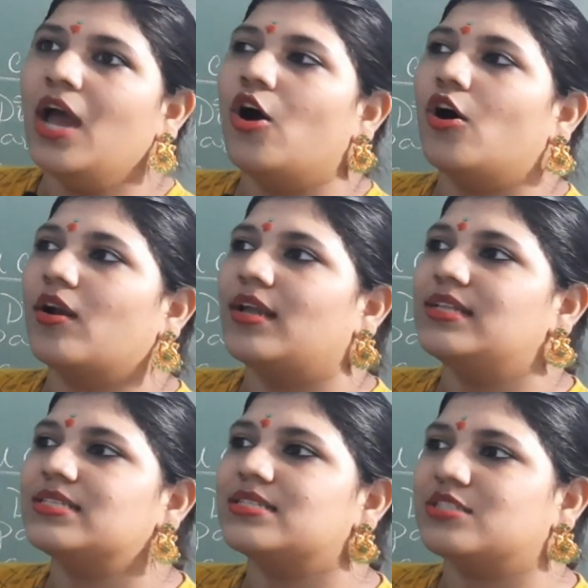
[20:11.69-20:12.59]
or
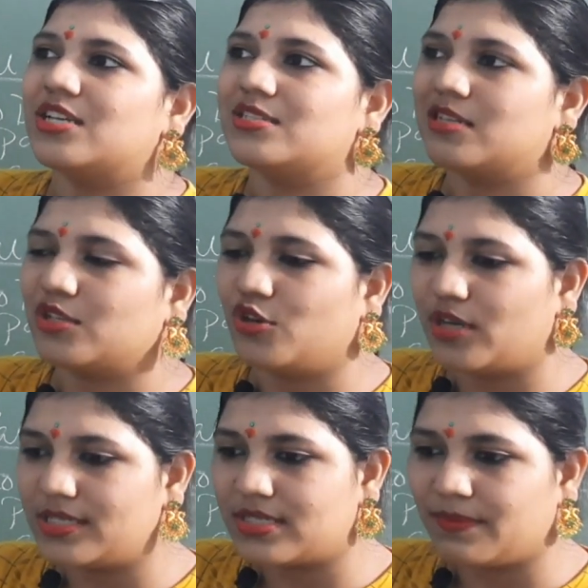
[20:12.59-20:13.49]
else just
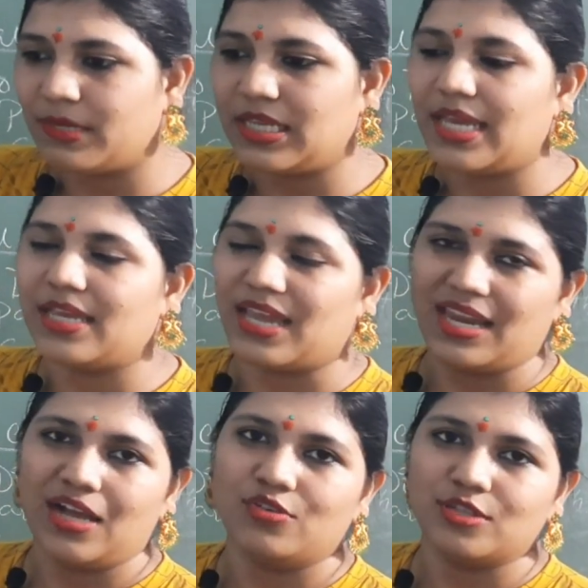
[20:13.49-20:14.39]
ignoring simply like
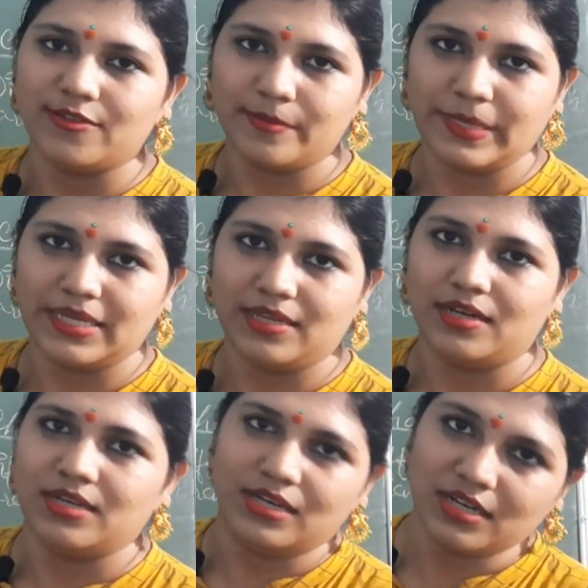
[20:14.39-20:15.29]
anyhow they will be
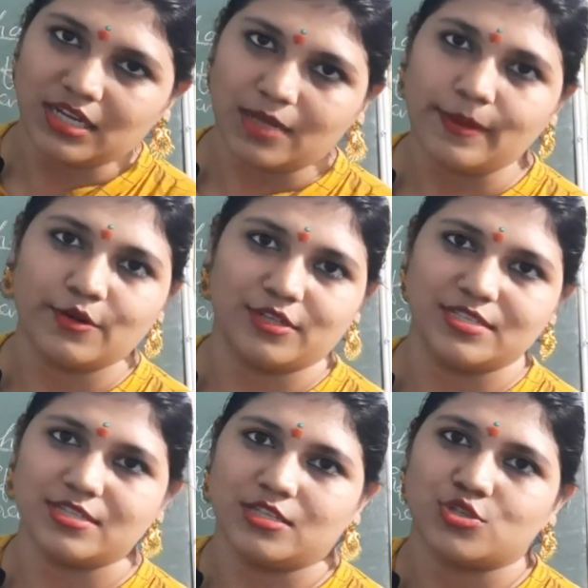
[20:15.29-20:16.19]
learning about
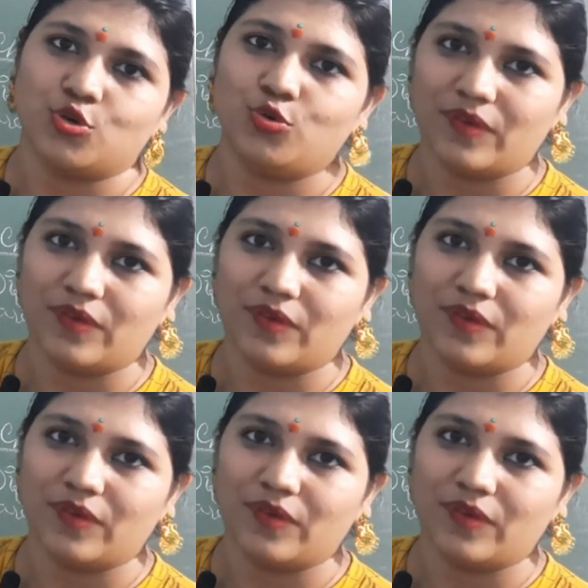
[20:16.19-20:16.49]
this in the school,